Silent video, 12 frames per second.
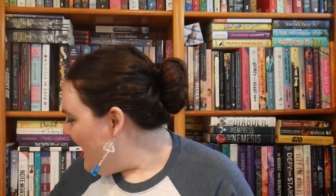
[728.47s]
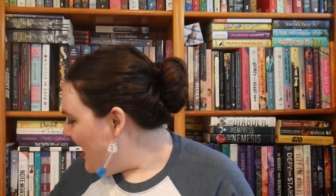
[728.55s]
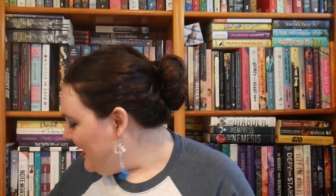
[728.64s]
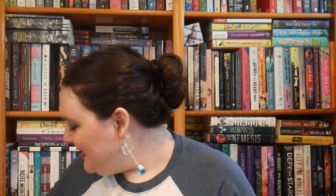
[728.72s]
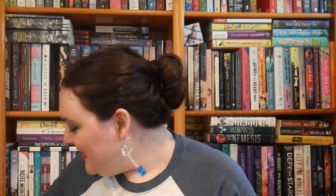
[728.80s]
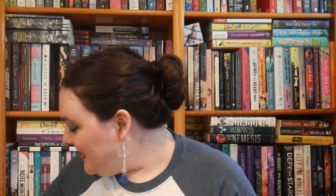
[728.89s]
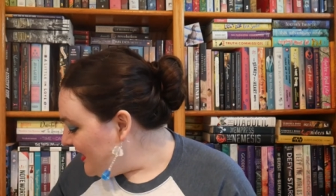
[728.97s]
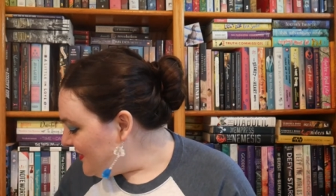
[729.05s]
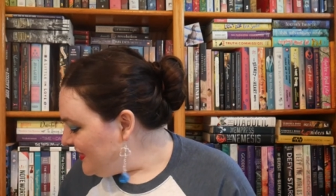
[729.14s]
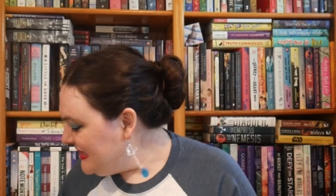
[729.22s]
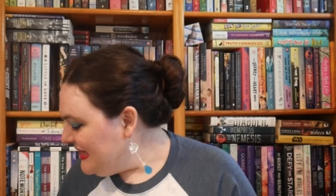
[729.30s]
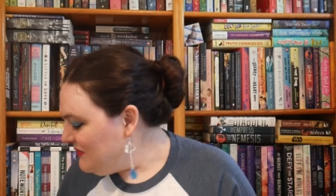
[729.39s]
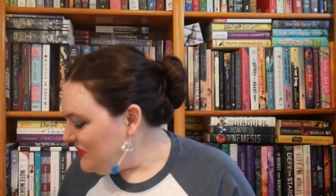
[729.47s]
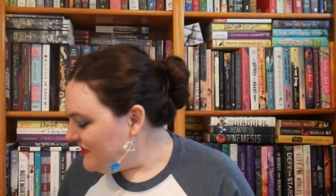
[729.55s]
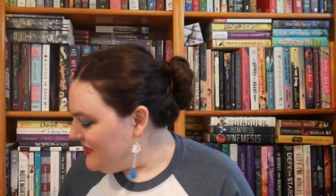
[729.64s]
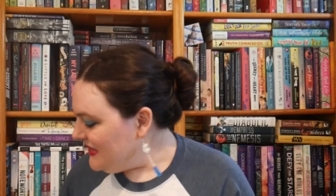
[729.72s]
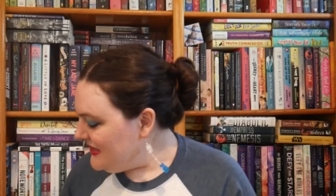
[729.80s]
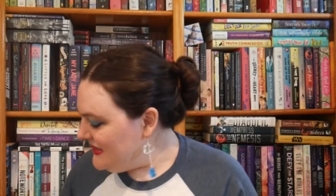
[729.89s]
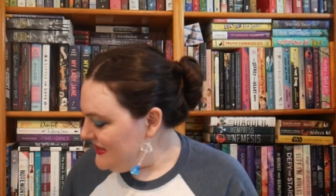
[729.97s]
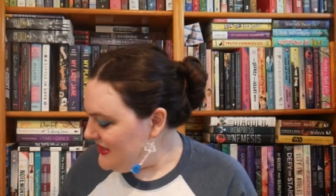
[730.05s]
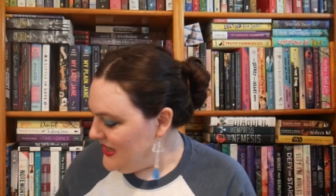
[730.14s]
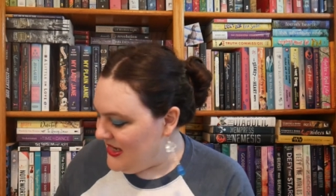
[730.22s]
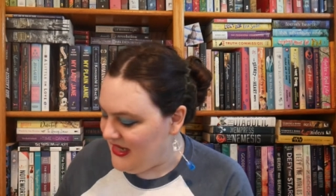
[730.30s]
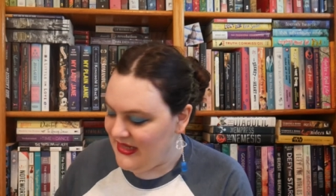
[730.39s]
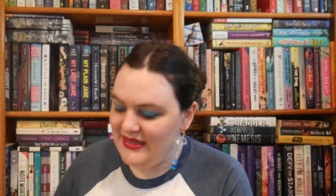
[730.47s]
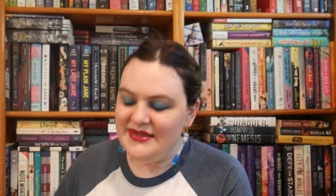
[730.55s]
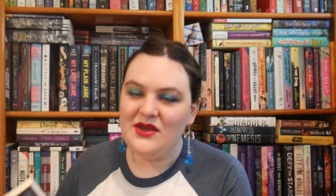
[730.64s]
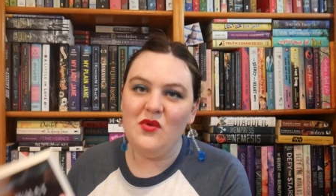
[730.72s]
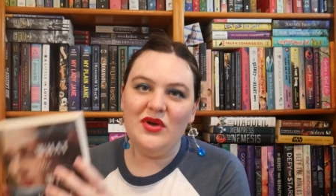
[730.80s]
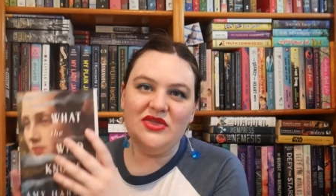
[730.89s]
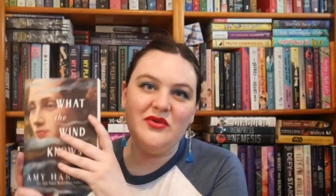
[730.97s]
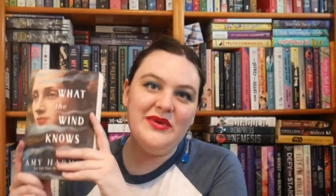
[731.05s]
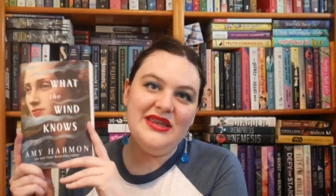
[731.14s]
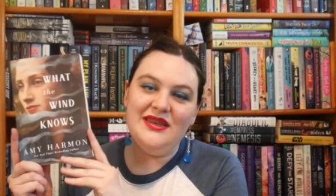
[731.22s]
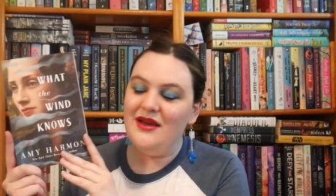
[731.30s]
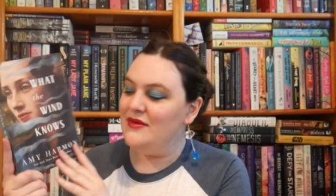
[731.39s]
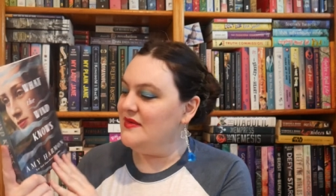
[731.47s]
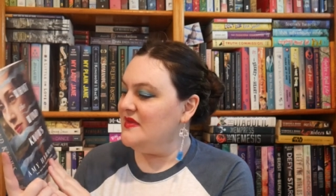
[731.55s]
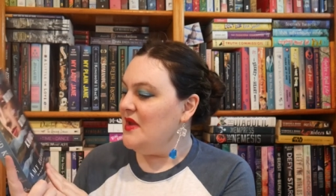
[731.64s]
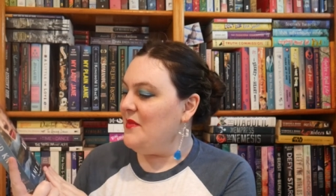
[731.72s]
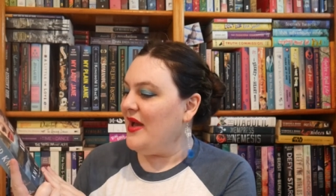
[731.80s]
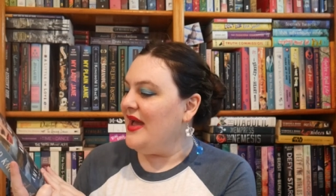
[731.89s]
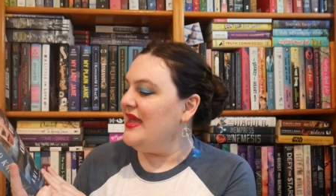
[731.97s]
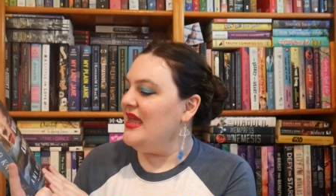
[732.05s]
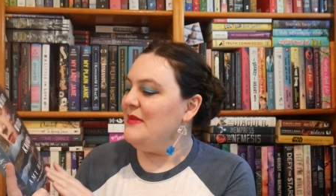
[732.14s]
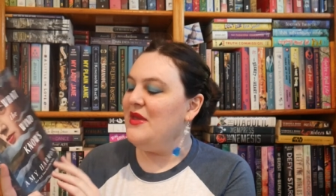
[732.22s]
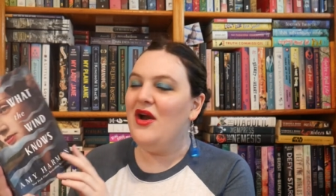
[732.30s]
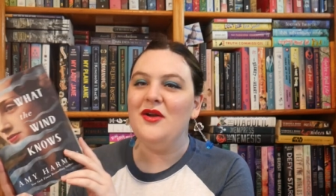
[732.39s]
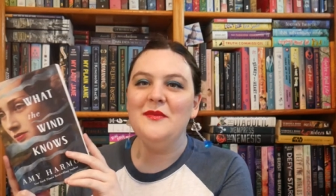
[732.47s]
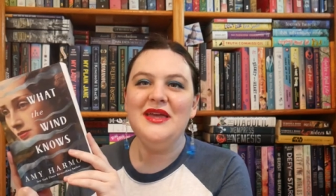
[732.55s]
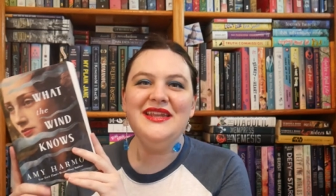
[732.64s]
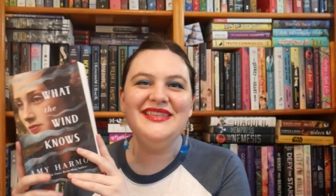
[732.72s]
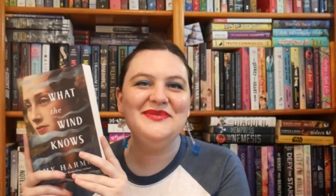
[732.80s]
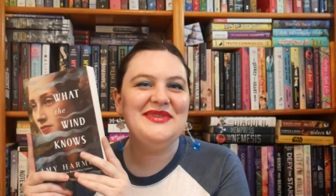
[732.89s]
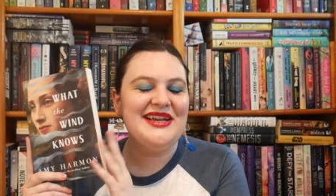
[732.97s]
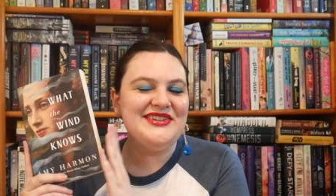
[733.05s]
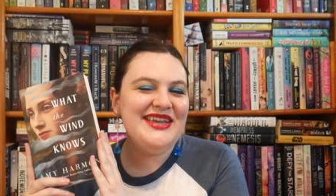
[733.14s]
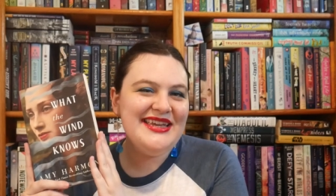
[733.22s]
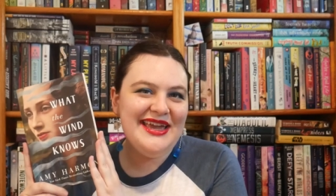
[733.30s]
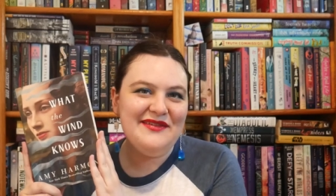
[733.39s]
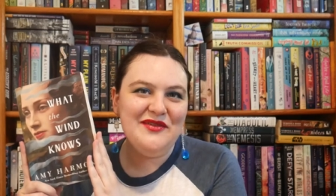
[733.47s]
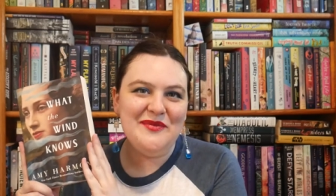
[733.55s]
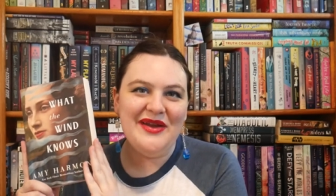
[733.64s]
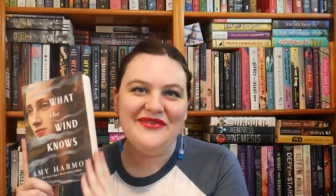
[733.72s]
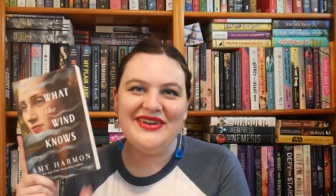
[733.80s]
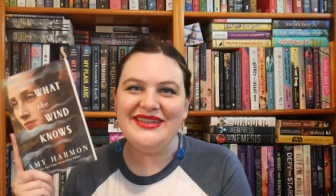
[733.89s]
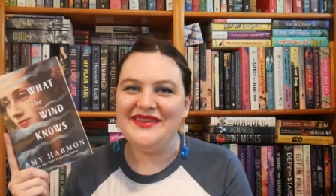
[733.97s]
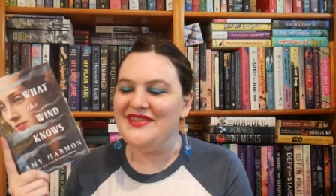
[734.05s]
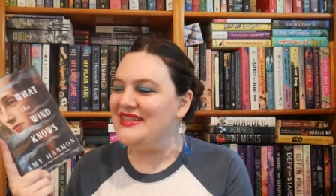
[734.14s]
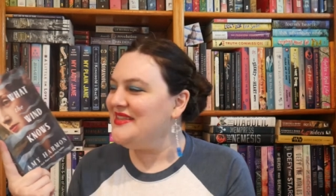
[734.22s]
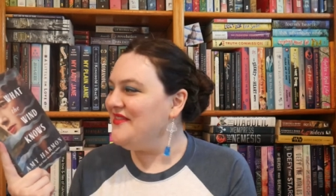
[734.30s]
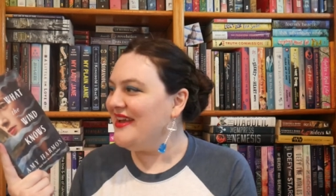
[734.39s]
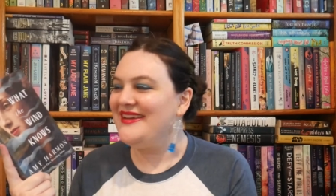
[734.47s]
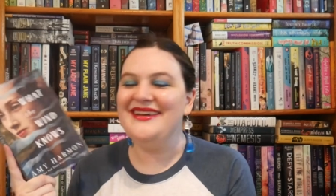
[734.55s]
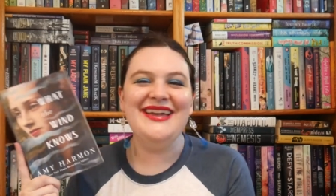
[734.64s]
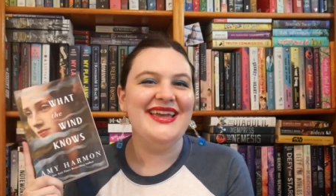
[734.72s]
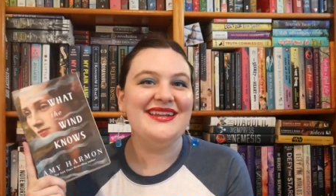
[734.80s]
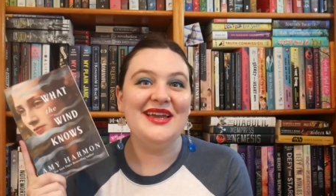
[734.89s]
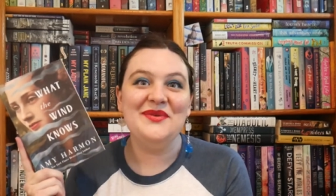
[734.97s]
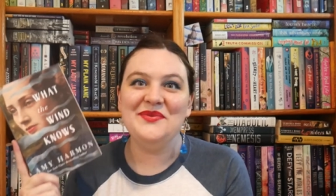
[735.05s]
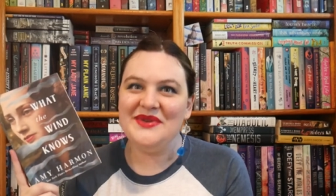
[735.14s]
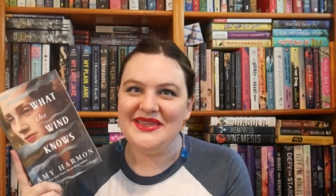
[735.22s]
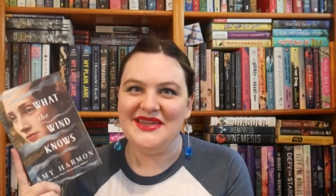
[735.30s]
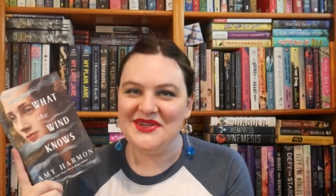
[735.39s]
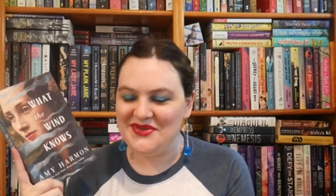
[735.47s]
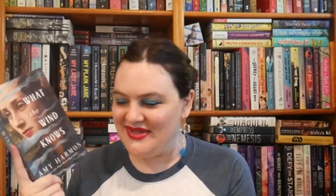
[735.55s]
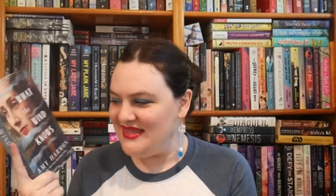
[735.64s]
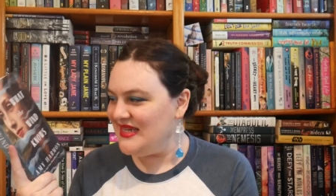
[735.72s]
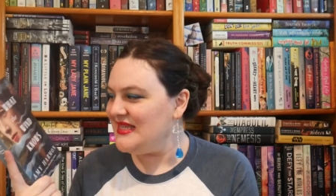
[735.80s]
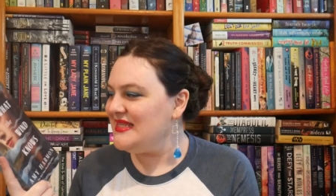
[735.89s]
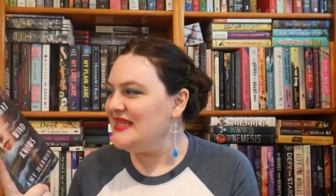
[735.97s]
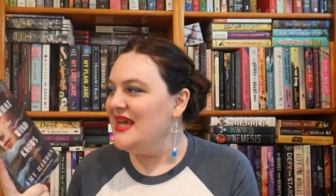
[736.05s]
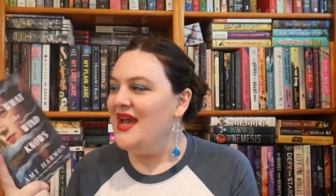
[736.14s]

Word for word: And then another example of this is What the Wind Knows by Amy Harmon. This was actually a gift from my friend Olivia Savannah, and I really enjoyed this.